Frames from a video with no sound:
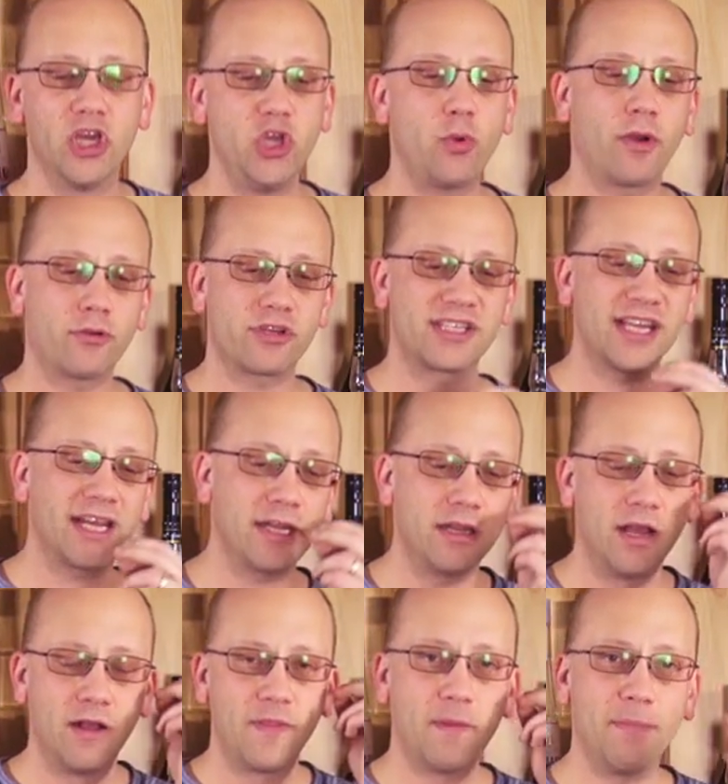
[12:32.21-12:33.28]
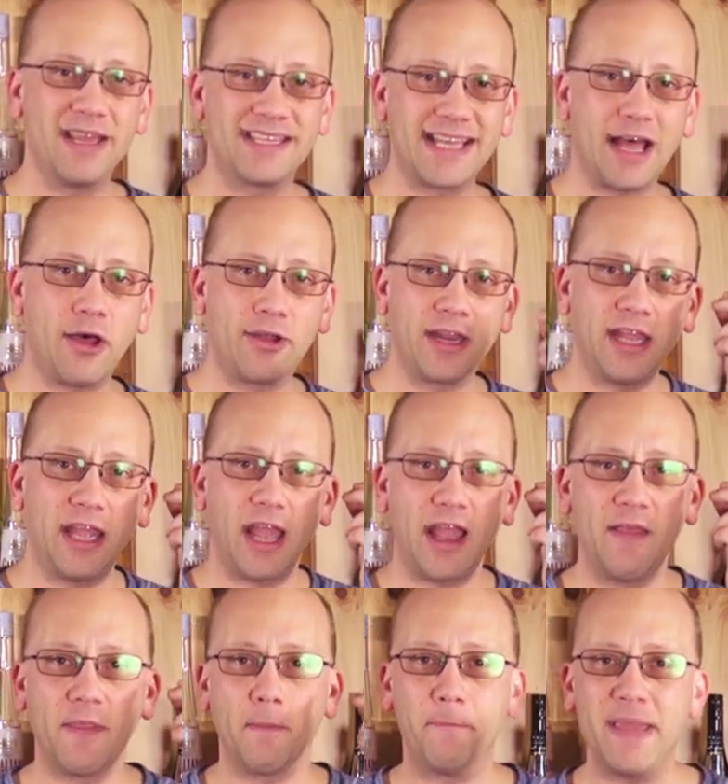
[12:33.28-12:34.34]
You understand the mentality
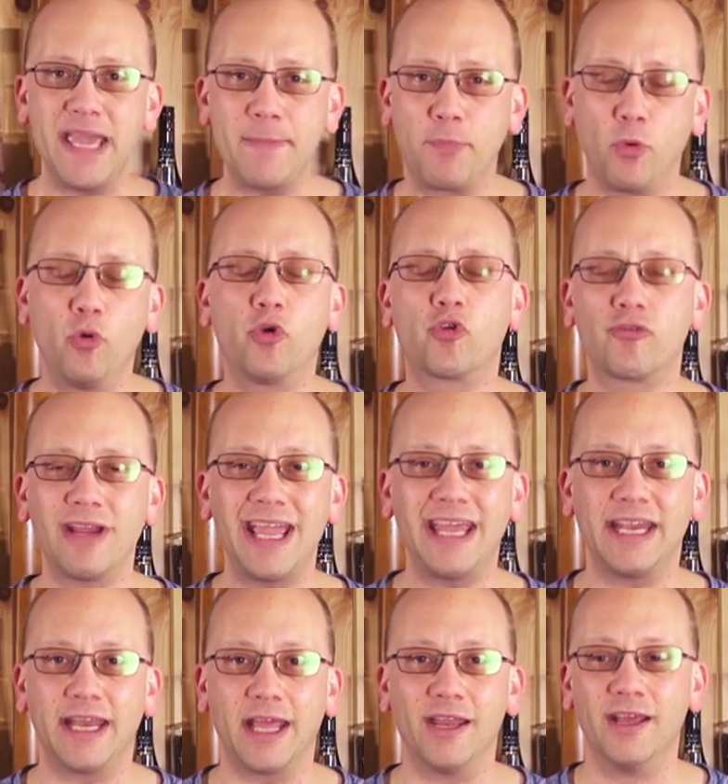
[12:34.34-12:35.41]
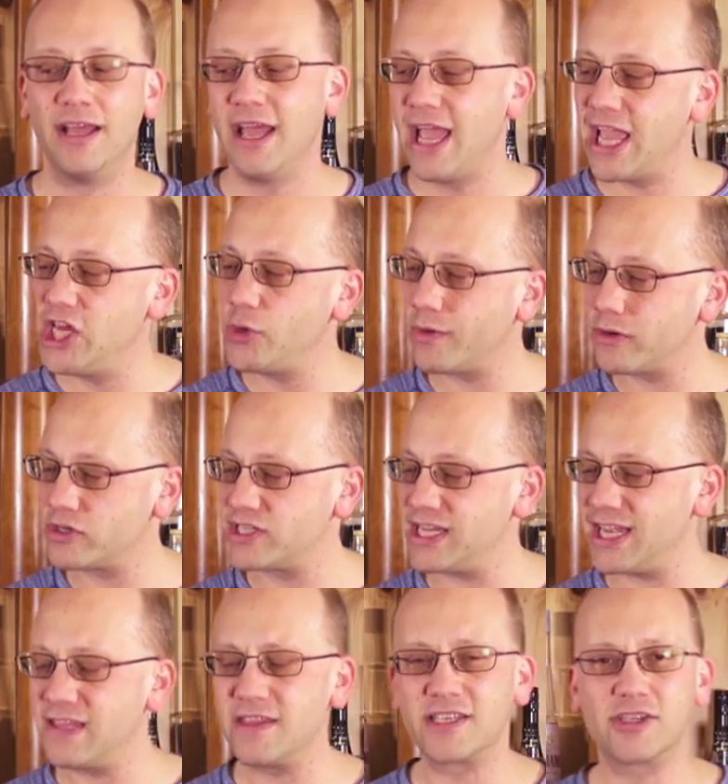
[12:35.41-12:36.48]
and the people who created it. And you
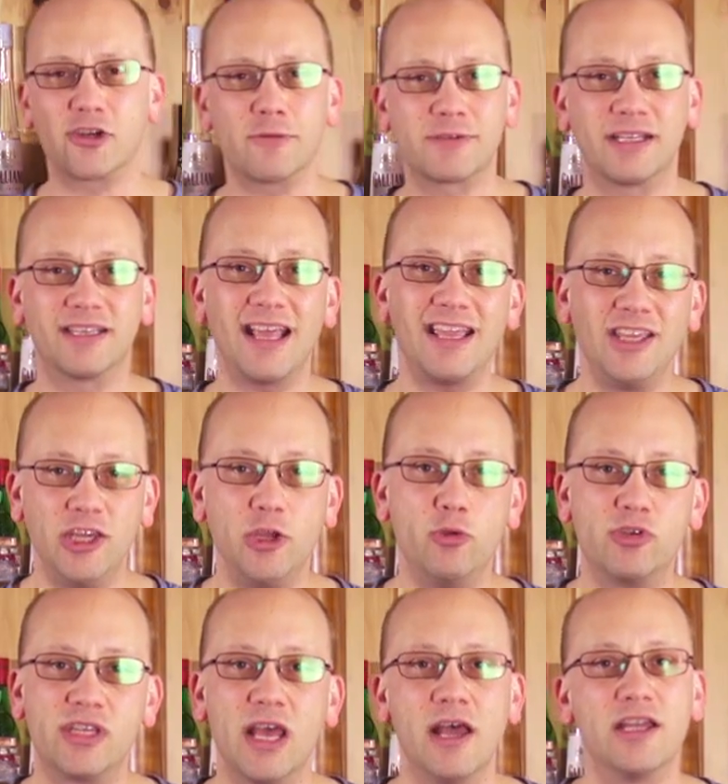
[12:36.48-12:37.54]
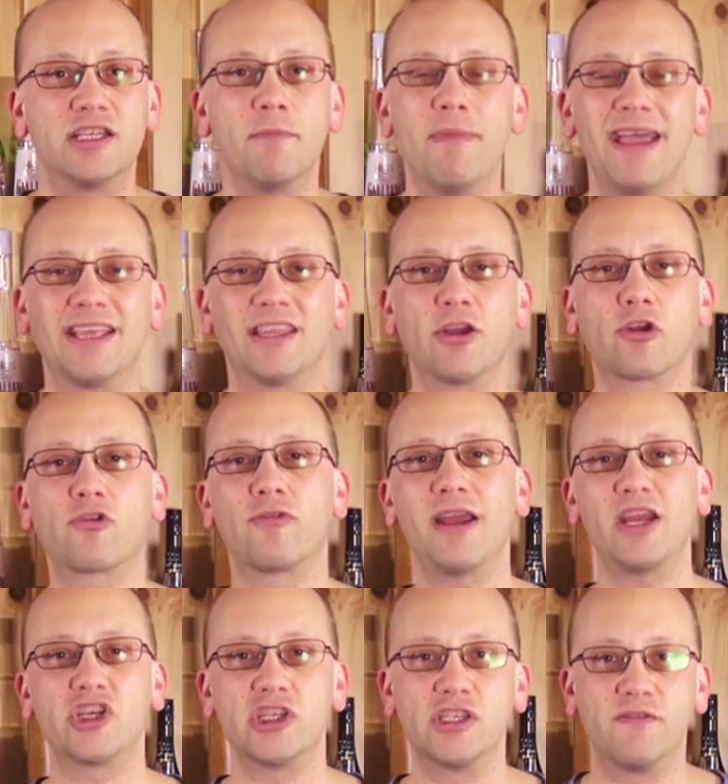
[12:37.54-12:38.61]
understand the search that they used to make their
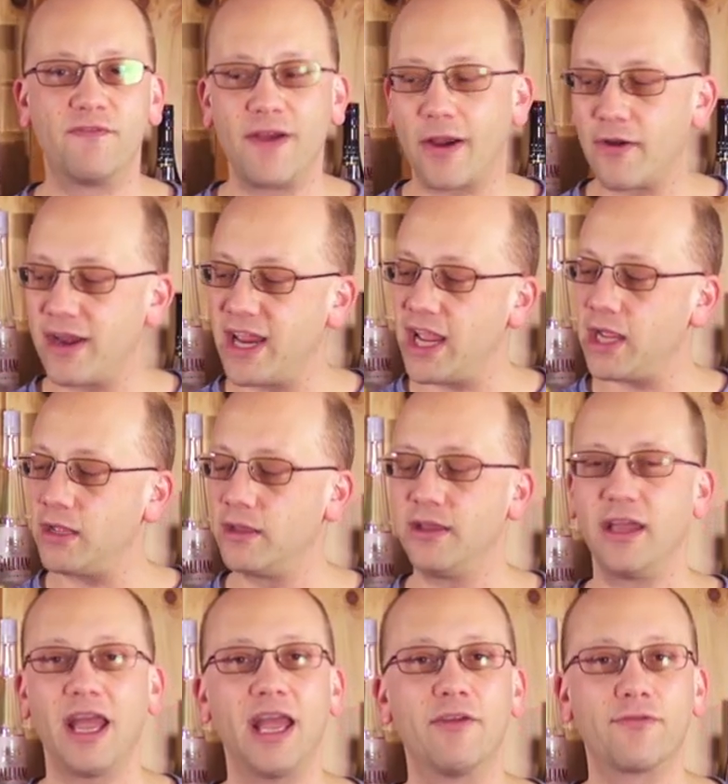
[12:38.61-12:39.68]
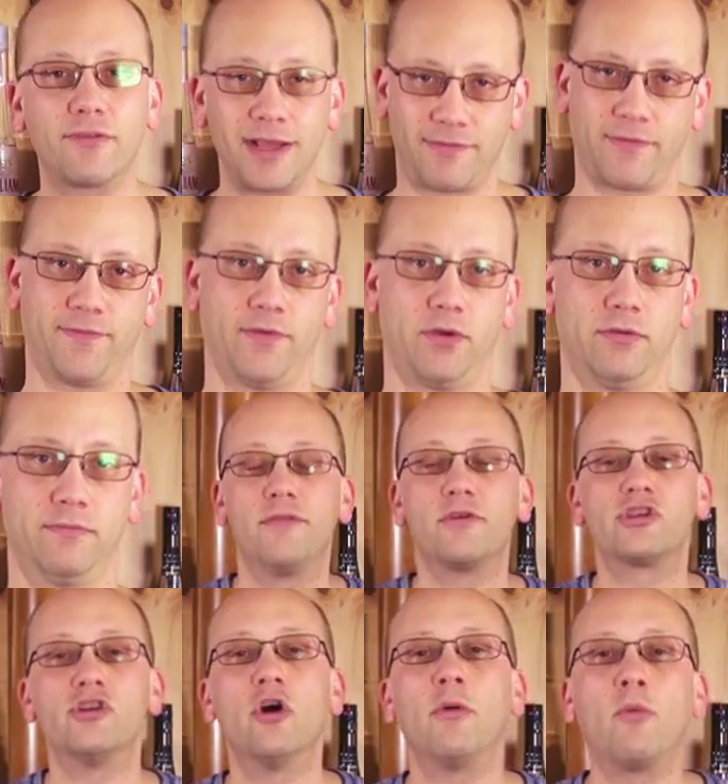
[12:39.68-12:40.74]
creations varying and flavorful.
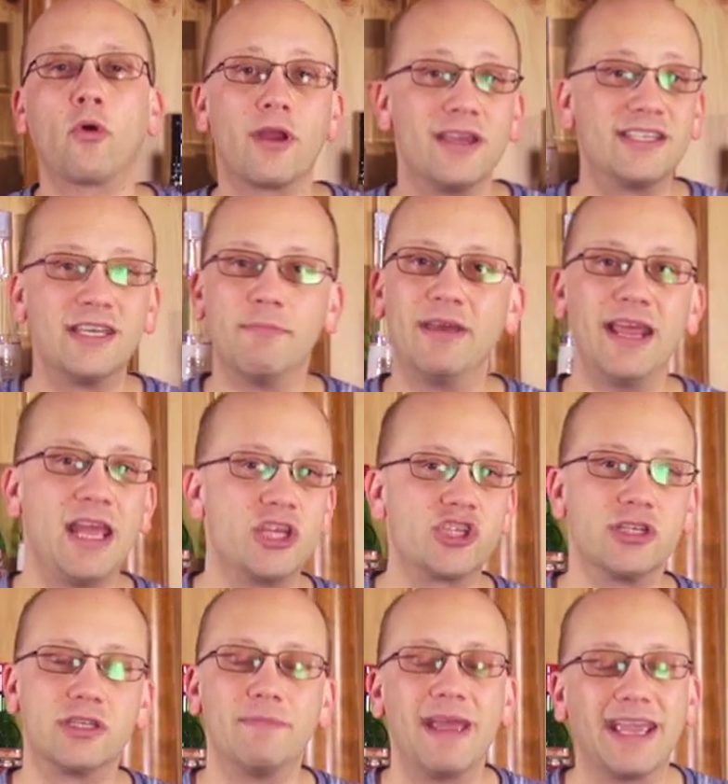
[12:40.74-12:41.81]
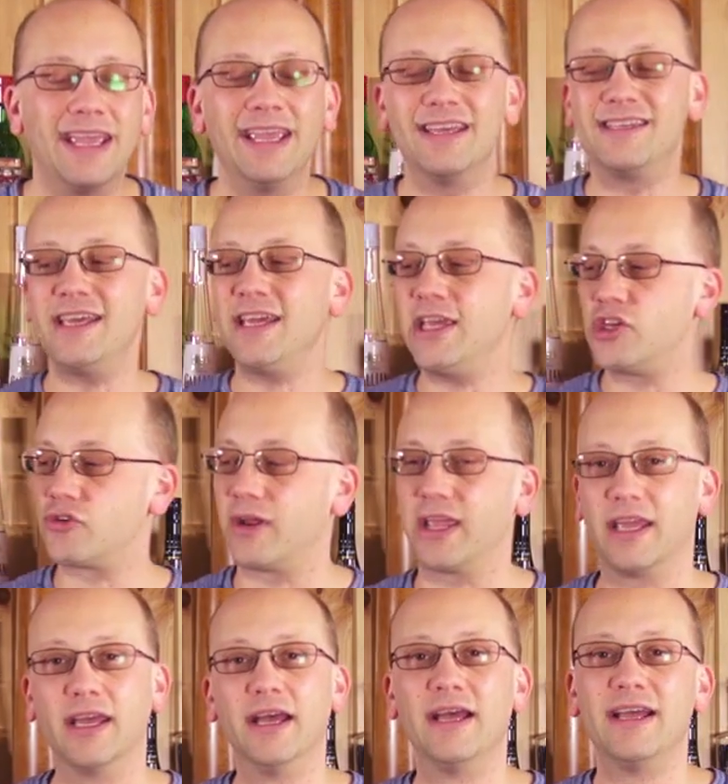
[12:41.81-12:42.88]
There's no more intimidation to making a tiki
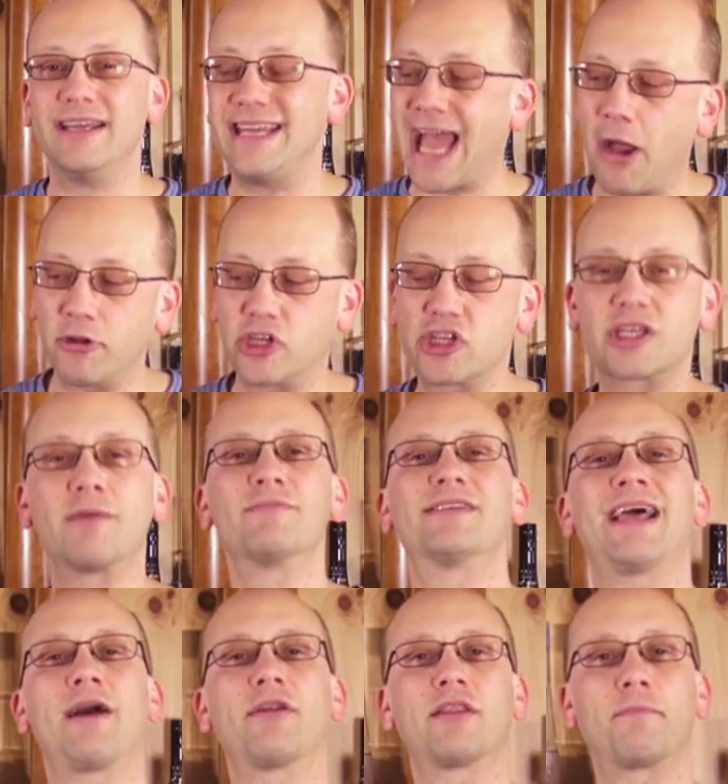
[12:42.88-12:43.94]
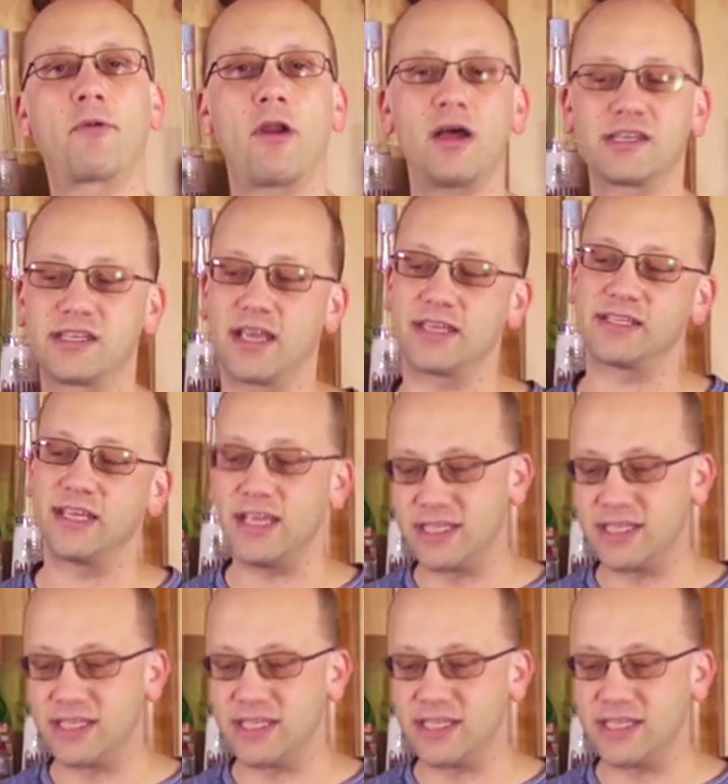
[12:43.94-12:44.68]
drink. Now it just comes down to the process.